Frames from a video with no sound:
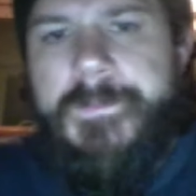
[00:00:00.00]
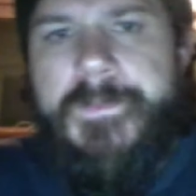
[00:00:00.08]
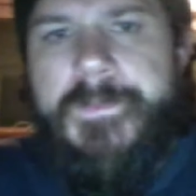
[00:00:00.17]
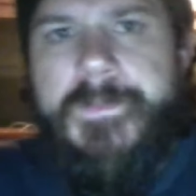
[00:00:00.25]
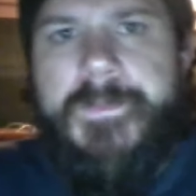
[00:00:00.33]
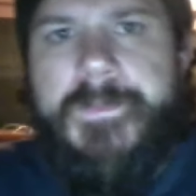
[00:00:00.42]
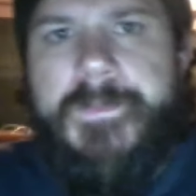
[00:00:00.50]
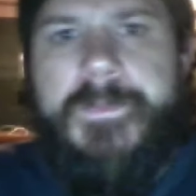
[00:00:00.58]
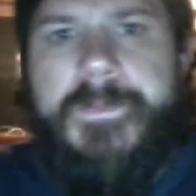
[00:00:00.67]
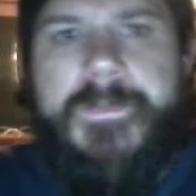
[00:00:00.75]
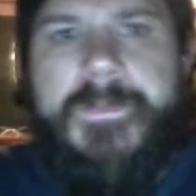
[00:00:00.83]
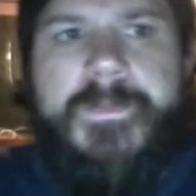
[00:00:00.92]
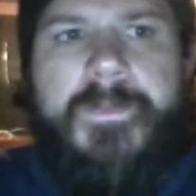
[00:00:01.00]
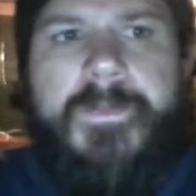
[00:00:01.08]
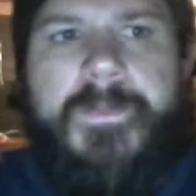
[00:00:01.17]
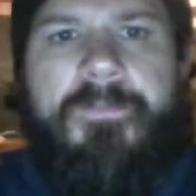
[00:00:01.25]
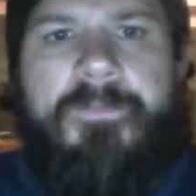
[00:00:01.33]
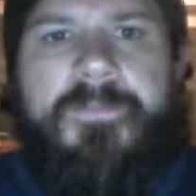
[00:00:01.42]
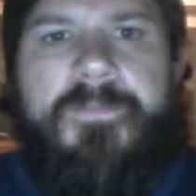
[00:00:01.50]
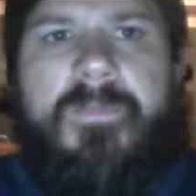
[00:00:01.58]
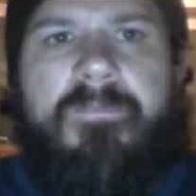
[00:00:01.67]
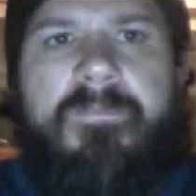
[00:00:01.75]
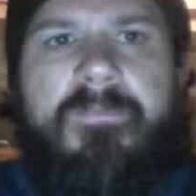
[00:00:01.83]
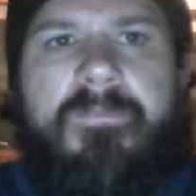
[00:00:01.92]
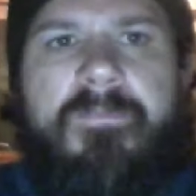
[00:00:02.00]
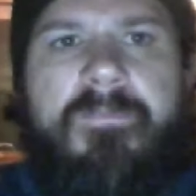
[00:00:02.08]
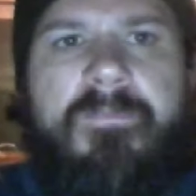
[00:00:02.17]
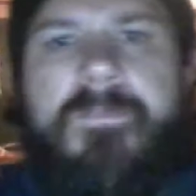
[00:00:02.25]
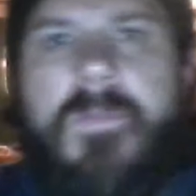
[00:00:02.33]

(no one is talking)